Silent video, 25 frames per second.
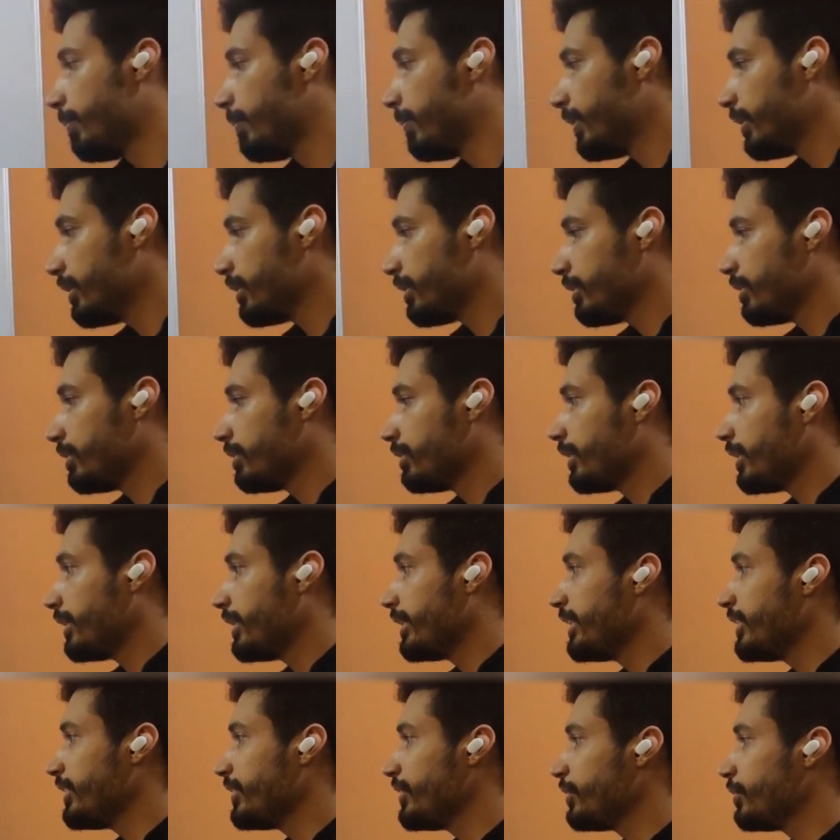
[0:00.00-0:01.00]
But the
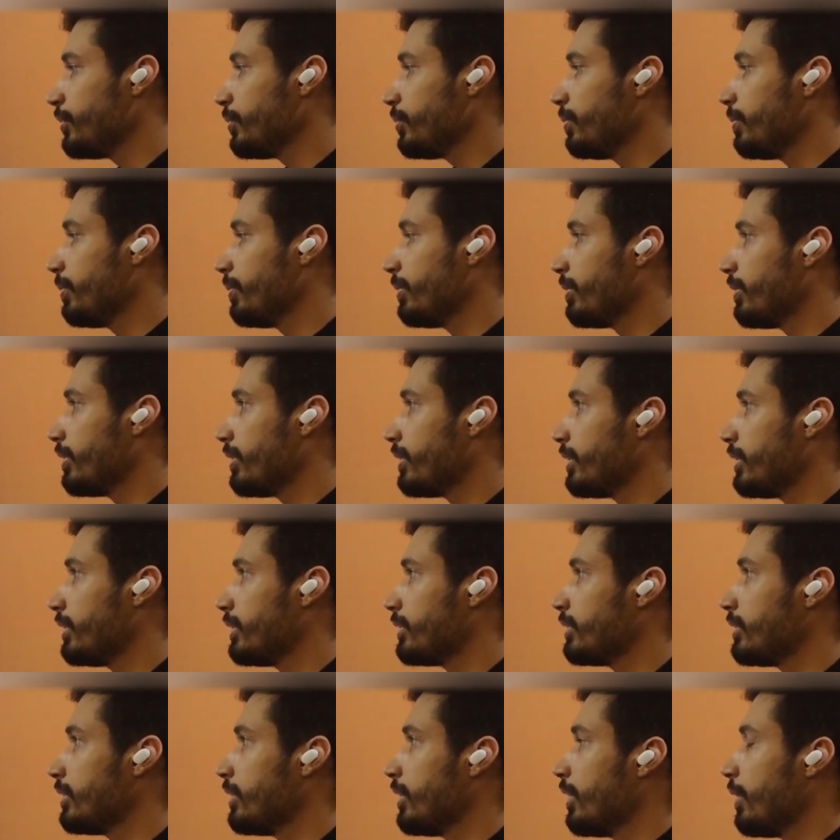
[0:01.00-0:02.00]
issue
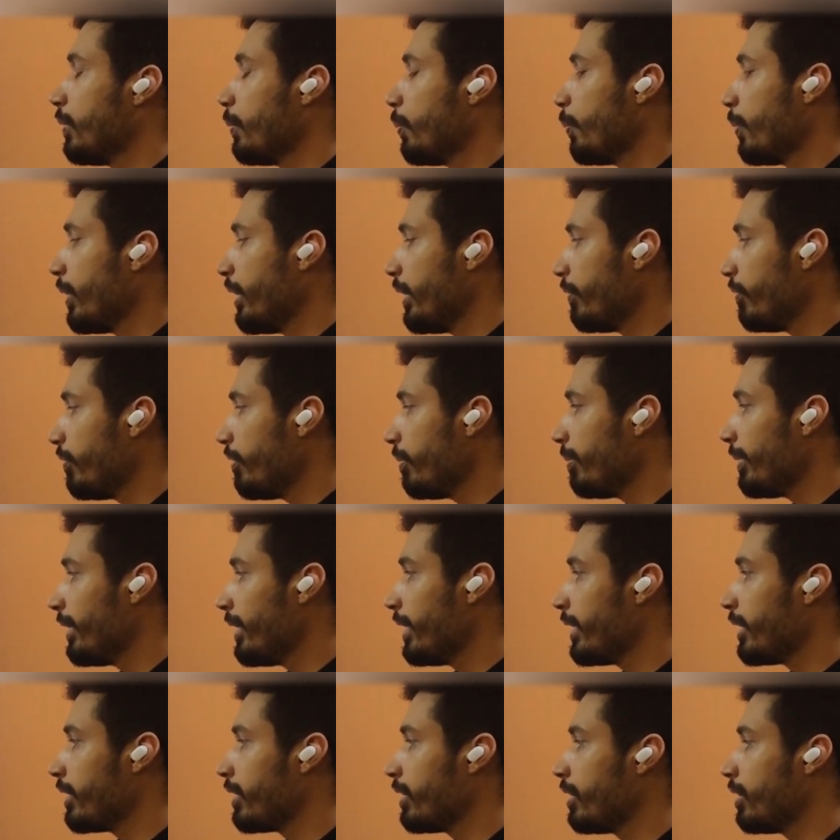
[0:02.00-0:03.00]
is when we
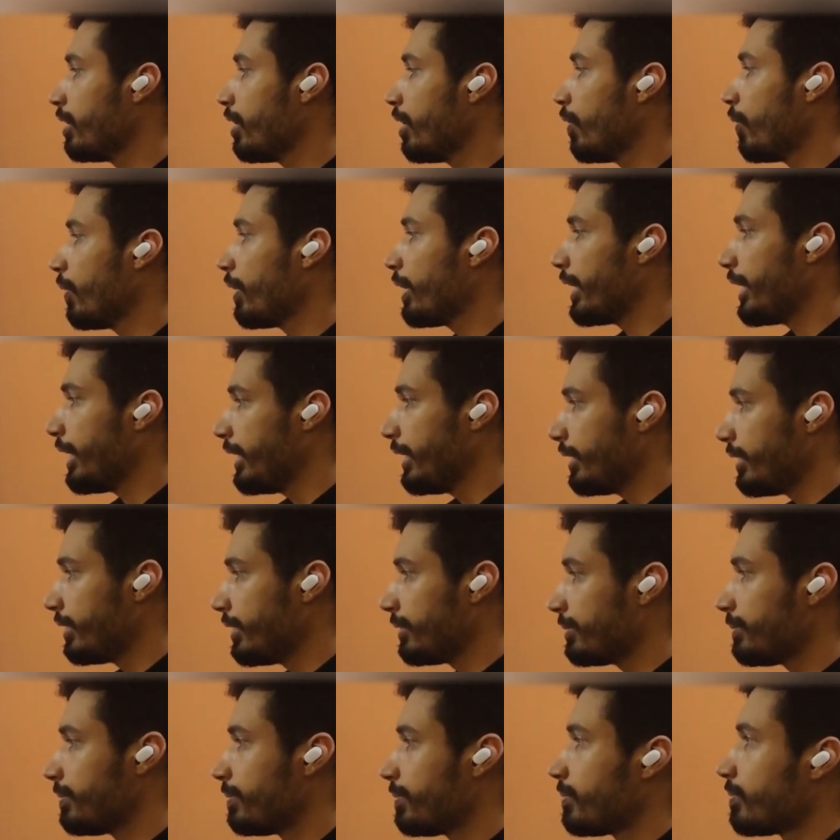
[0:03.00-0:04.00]
make our
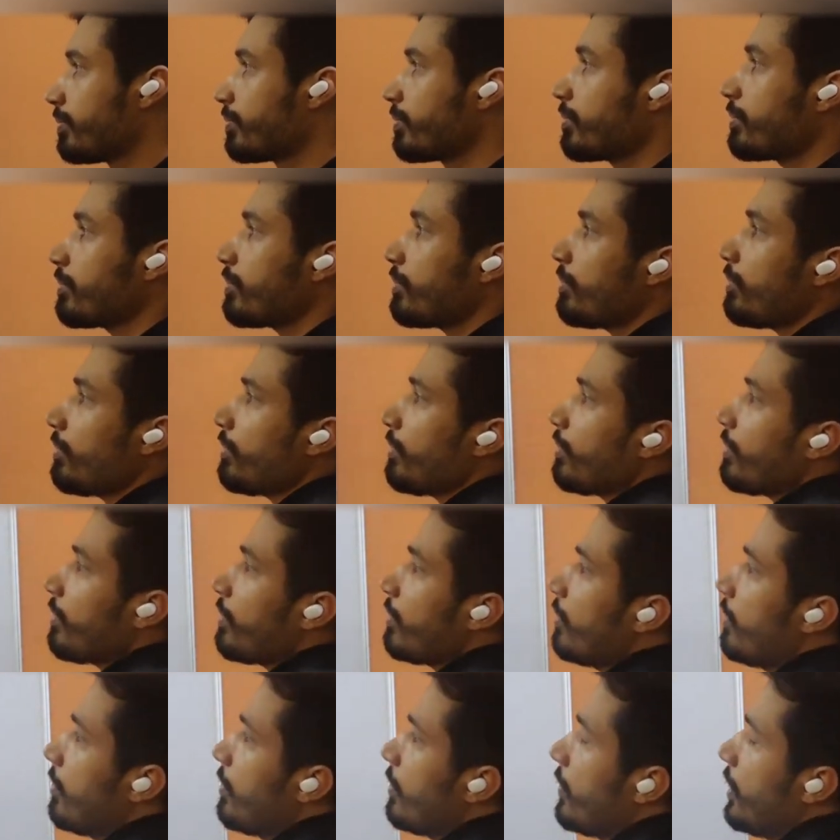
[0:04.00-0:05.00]
n
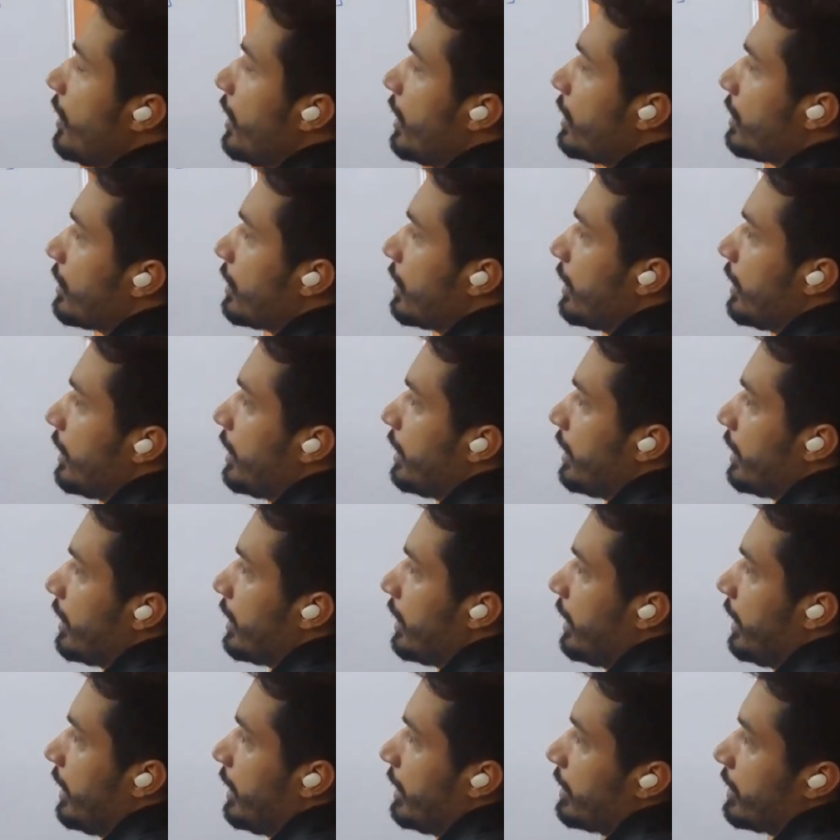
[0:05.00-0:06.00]
as an
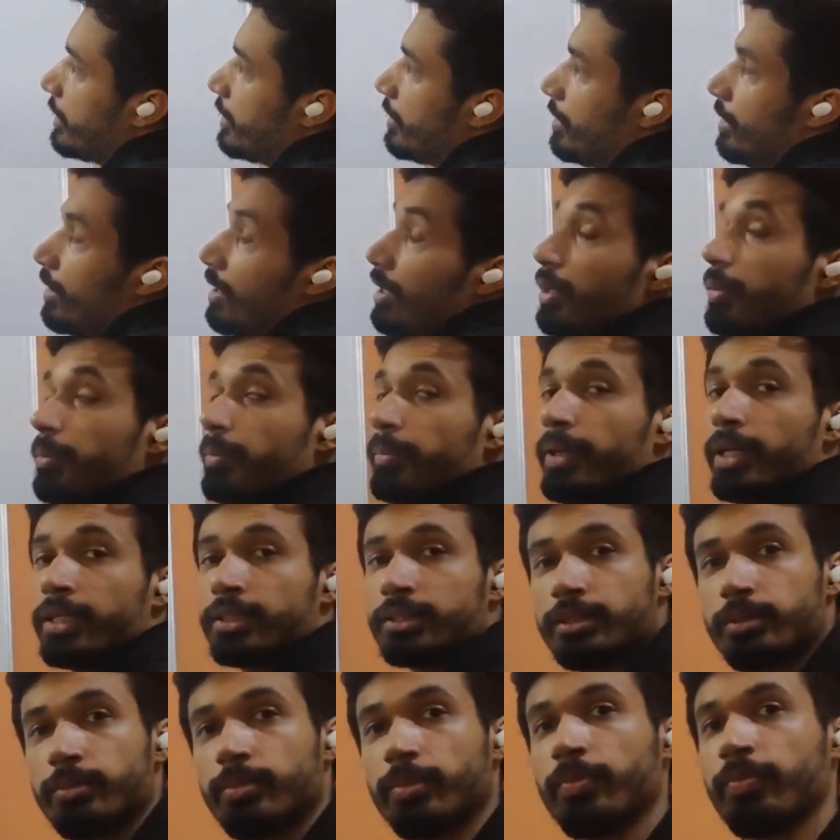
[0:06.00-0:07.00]
integer
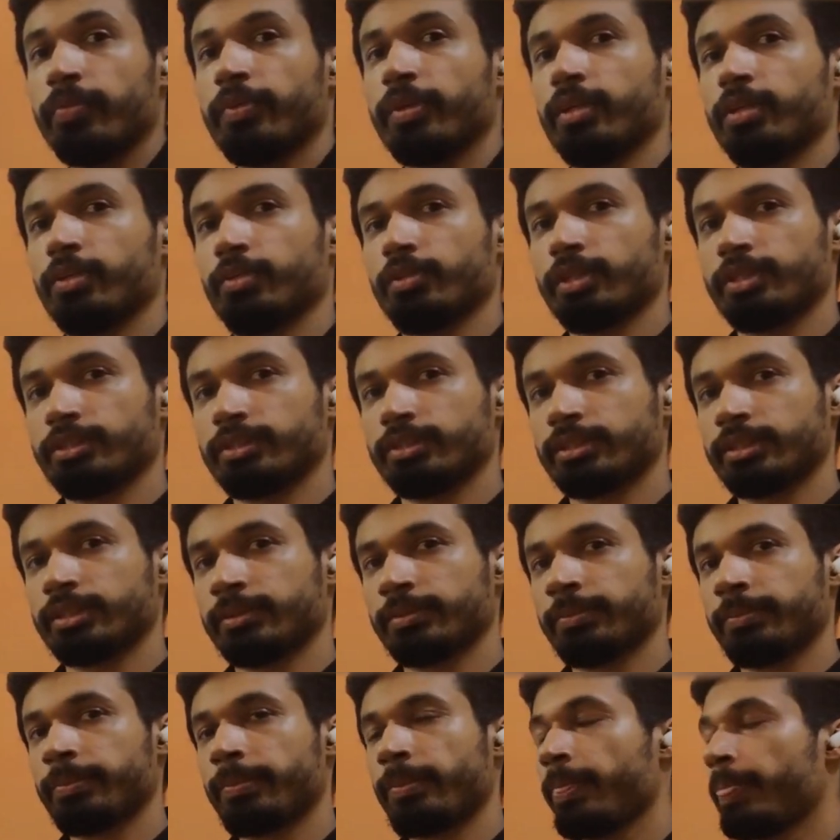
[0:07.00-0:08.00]
maximum value,
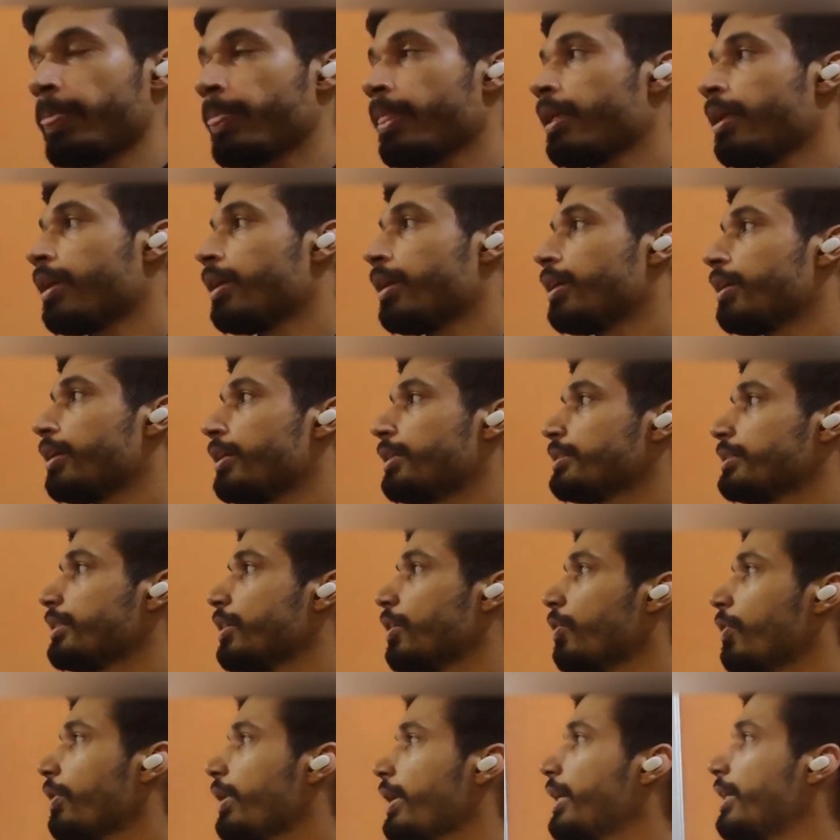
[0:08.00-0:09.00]
let's say
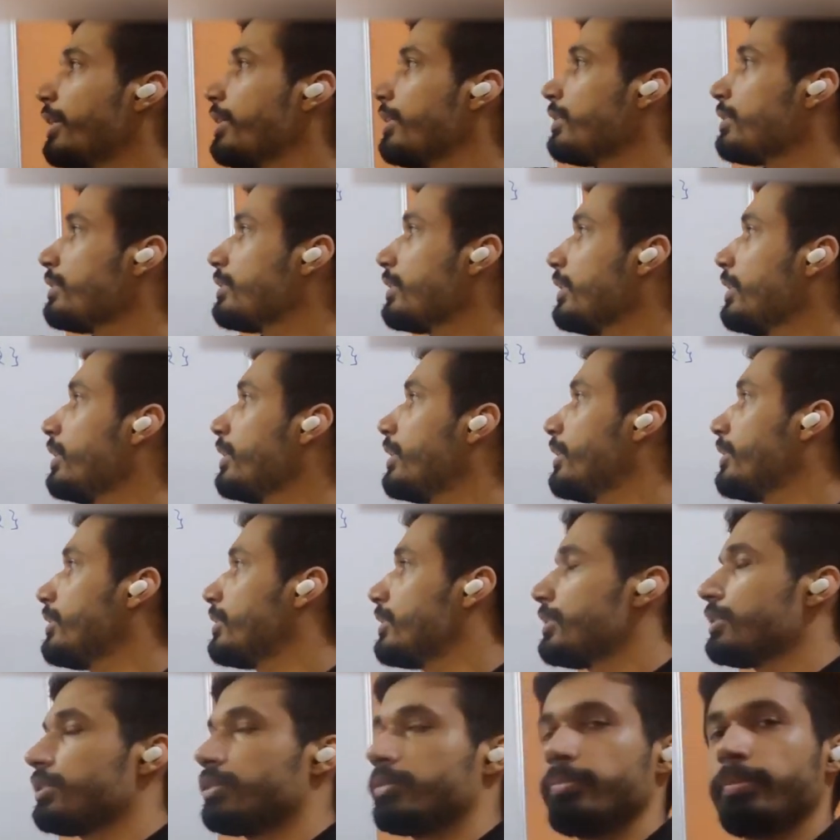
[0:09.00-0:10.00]
our n is the
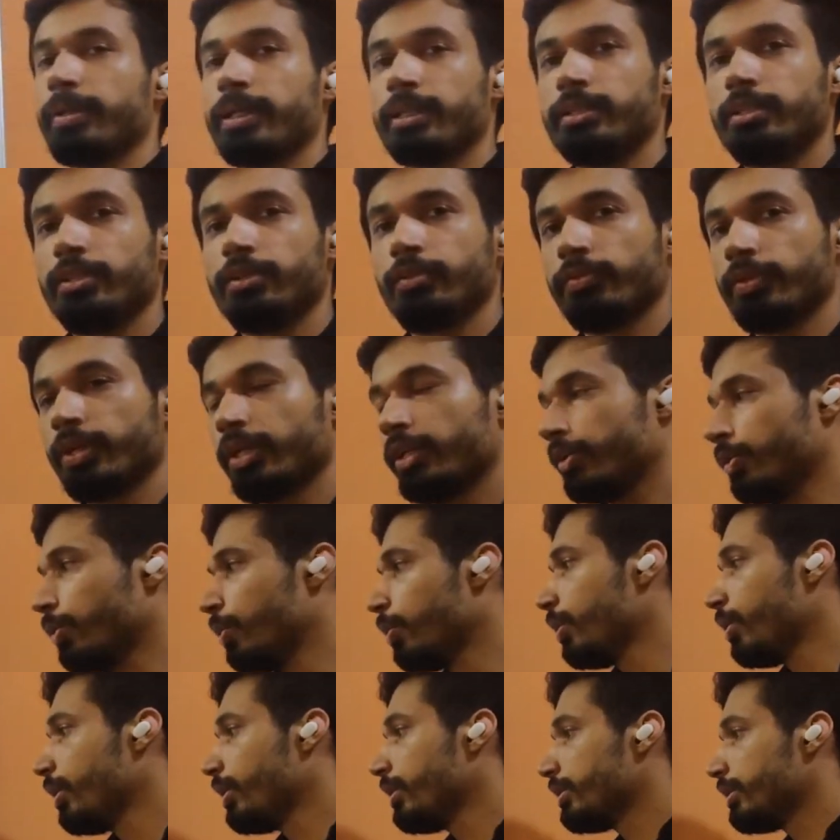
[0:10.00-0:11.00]
integer maximum
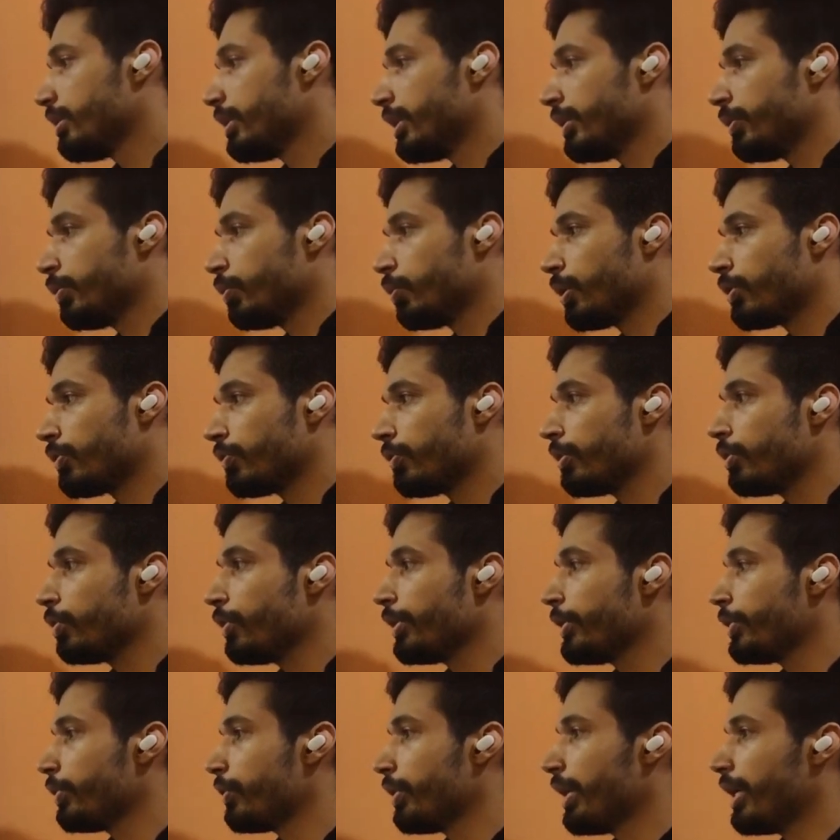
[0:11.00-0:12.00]
value, then what will
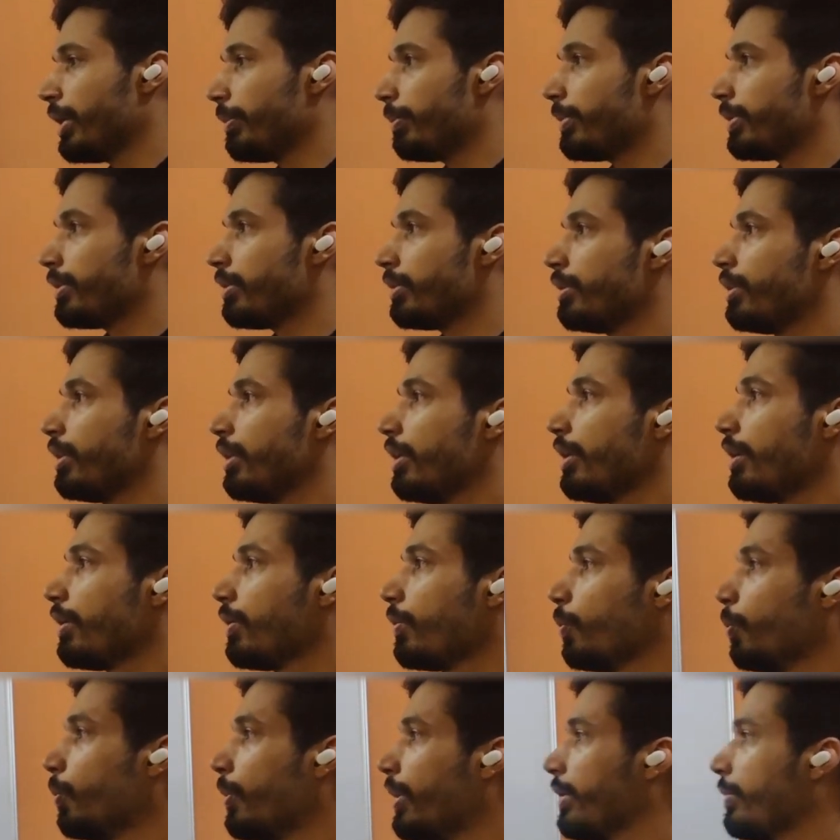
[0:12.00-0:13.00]
going to happen
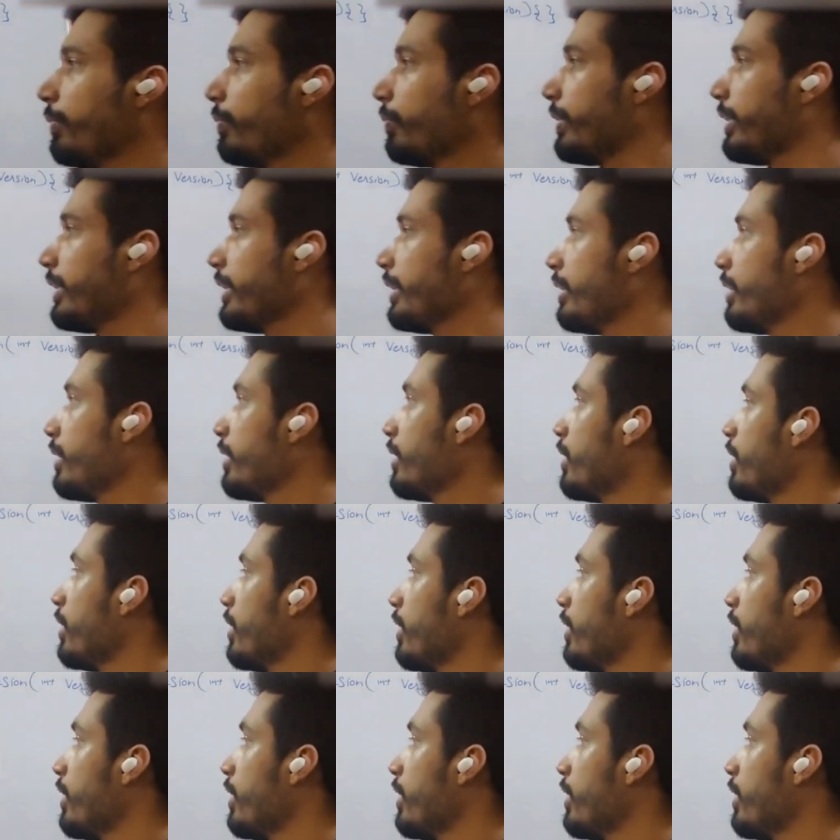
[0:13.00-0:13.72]
when we